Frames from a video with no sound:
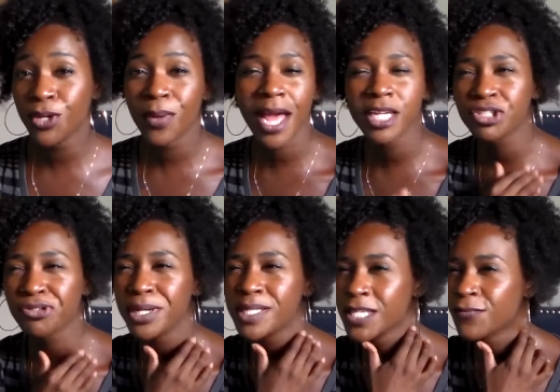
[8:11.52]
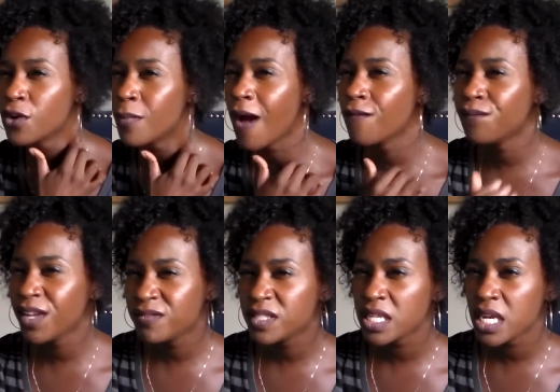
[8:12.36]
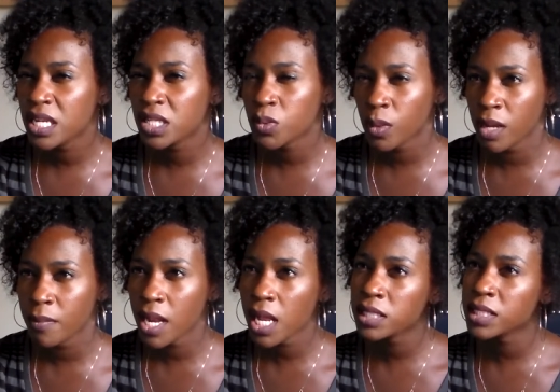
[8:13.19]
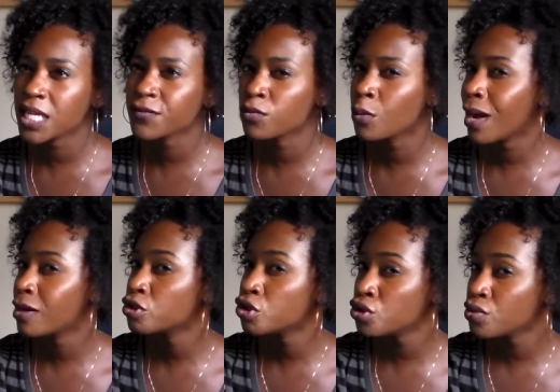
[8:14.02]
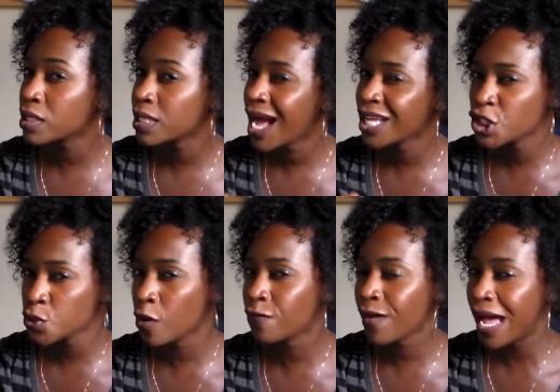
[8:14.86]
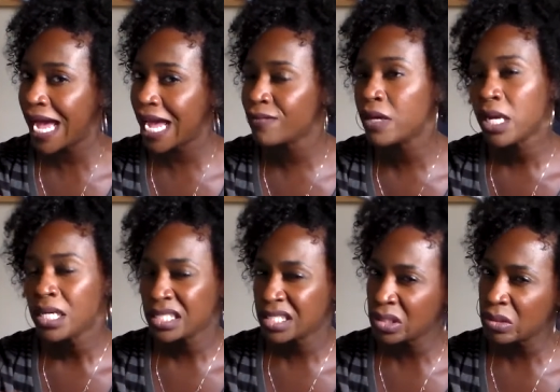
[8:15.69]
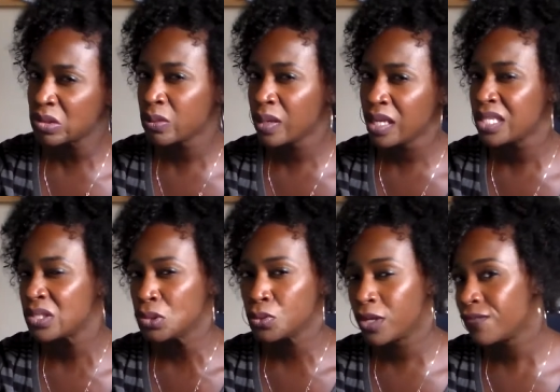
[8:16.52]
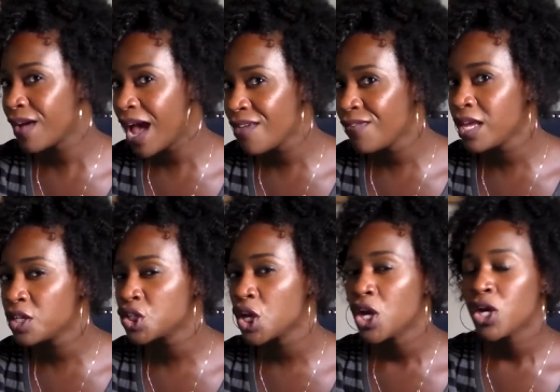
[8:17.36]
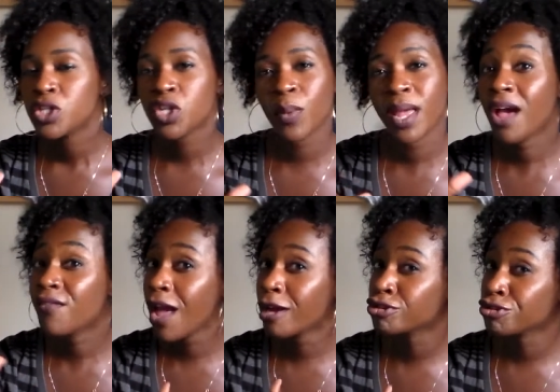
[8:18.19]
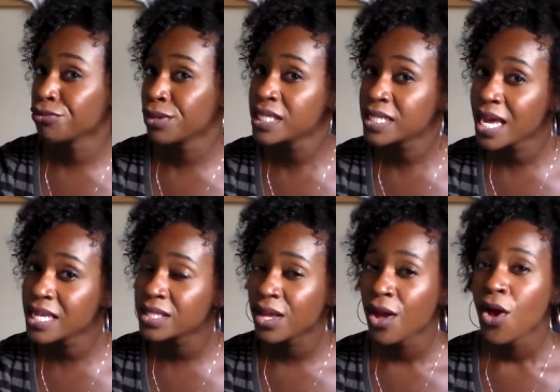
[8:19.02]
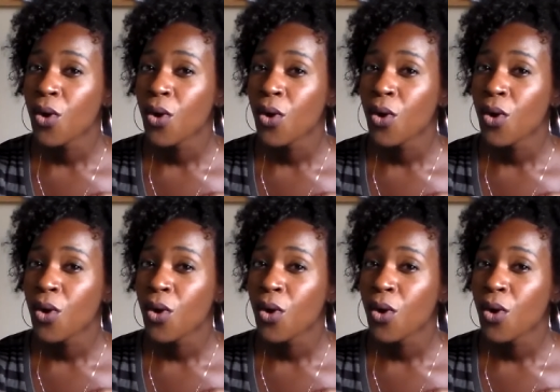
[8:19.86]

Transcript: we do extra recess for about 15 to 20 minutes. That's from about 2 o'clock, 2.05 to 2.20 to 25-ish. So we have extra recess.